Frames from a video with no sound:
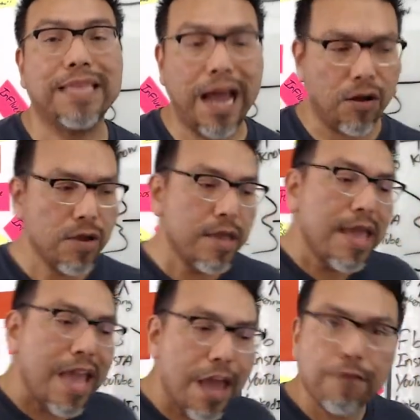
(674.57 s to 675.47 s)
Now,
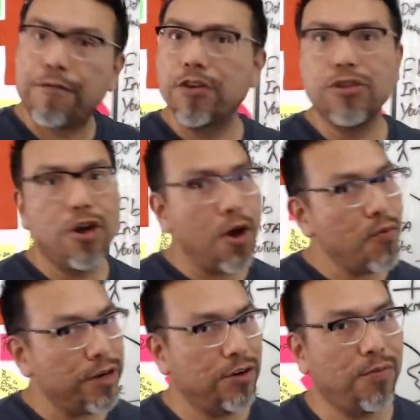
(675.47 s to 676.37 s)
if you know
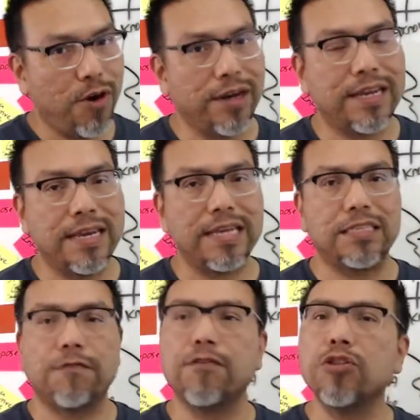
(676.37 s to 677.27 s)
where your market
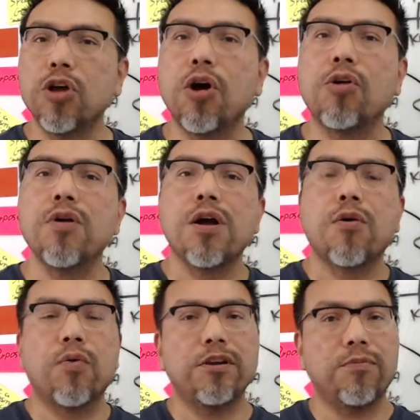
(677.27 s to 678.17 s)
is, if you know
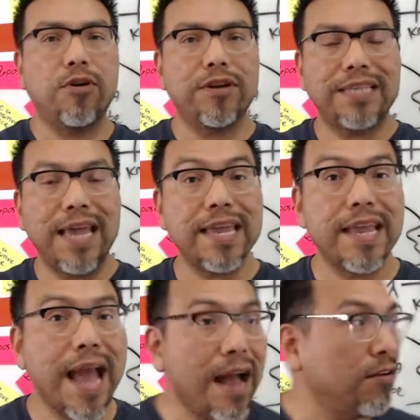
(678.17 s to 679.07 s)
where your market is
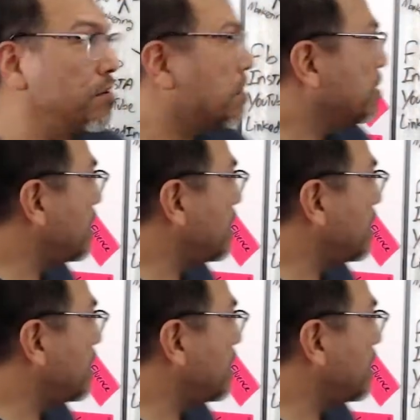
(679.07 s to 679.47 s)
hanging out,